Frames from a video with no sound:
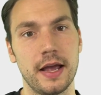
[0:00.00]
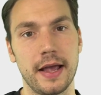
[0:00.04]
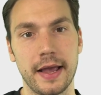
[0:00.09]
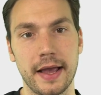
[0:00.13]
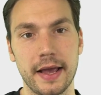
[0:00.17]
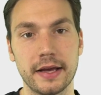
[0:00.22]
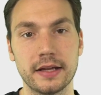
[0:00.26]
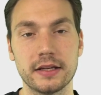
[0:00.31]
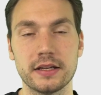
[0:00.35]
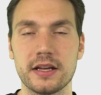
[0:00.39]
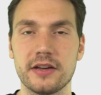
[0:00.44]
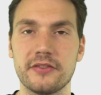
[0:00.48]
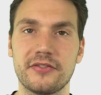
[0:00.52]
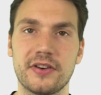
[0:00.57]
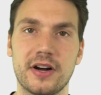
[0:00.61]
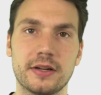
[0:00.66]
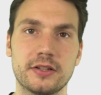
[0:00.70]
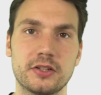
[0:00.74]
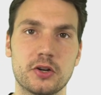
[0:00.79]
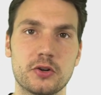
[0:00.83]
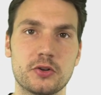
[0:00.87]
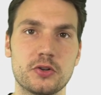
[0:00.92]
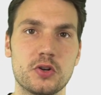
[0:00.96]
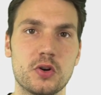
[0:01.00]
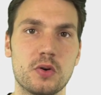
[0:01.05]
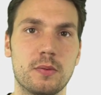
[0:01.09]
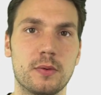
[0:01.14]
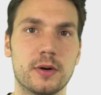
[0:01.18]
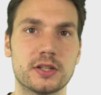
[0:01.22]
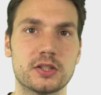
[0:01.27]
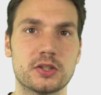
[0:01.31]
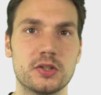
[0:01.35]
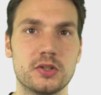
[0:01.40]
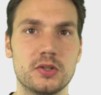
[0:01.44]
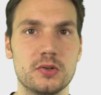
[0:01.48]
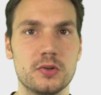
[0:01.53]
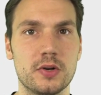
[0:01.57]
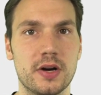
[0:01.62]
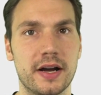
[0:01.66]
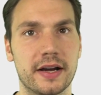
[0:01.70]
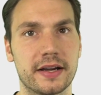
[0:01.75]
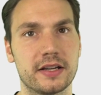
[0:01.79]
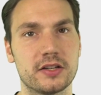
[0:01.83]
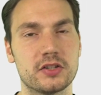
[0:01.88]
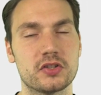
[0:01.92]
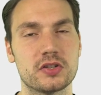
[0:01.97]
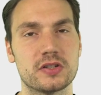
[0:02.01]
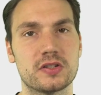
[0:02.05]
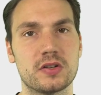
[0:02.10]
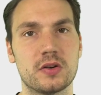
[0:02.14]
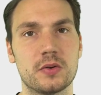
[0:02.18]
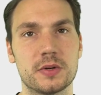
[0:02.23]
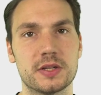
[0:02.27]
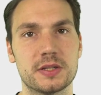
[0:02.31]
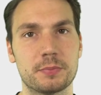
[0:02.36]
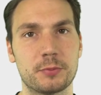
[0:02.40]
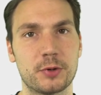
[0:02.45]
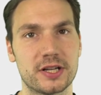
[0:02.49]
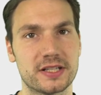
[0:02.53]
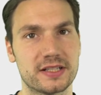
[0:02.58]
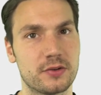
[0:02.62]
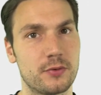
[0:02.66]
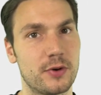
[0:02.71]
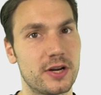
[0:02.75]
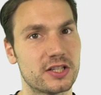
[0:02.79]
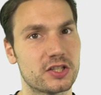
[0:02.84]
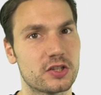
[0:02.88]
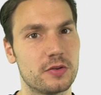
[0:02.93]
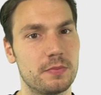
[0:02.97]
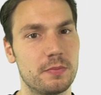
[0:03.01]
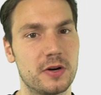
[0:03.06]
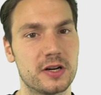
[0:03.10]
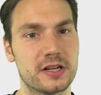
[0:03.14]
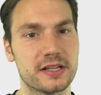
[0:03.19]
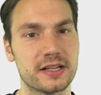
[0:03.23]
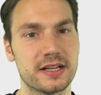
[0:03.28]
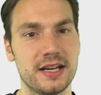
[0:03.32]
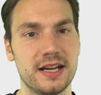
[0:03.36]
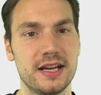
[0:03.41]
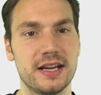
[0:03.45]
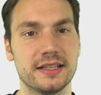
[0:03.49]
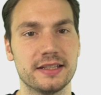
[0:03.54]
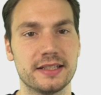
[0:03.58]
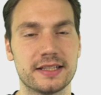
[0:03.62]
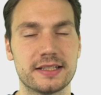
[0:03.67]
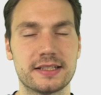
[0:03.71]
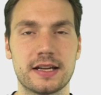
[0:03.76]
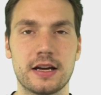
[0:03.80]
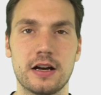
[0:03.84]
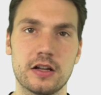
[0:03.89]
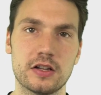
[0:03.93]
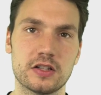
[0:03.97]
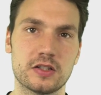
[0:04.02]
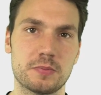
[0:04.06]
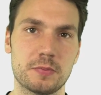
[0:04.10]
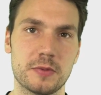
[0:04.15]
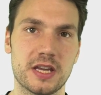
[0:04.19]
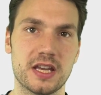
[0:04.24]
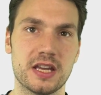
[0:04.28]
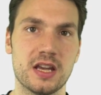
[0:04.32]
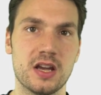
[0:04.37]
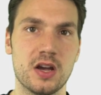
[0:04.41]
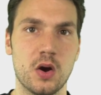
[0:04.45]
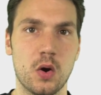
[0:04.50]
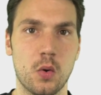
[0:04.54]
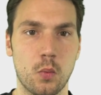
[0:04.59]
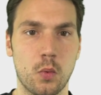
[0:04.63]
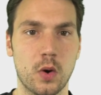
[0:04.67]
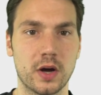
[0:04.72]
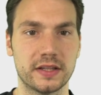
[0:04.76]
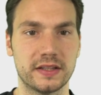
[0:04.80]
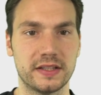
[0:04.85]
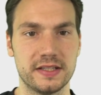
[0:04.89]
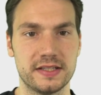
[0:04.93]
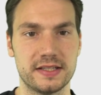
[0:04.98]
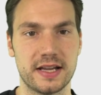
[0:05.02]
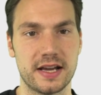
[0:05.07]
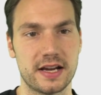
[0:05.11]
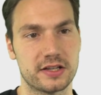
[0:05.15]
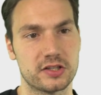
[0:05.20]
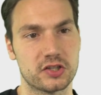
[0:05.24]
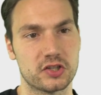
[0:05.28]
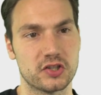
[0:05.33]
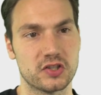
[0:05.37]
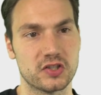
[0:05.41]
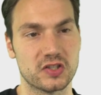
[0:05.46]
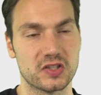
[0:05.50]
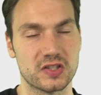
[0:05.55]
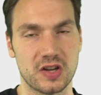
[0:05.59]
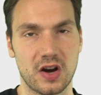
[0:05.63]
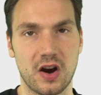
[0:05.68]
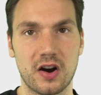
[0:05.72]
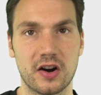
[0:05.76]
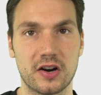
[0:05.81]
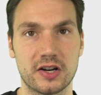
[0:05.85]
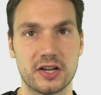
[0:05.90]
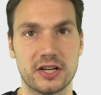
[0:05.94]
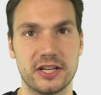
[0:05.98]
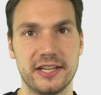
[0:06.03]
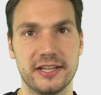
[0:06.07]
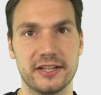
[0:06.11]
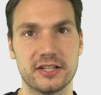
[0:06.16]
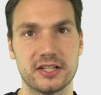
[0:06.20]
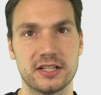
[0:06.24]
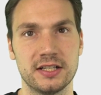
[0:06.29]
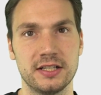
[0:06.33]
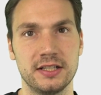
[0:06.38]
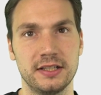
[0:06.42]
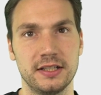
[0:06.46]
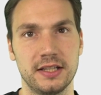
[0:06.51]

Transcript: And if I don't know what to do, I can just always press question mark. That tells me what these actions are here.